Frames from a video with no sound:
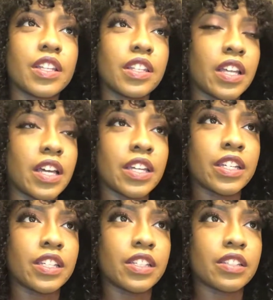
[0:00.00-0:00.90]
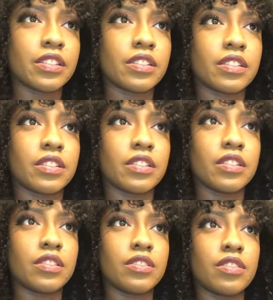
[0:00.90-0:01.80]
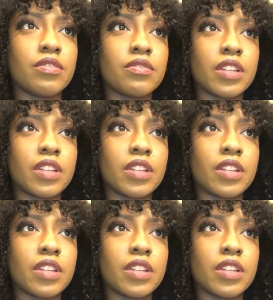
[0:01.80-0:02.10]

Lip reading: like don't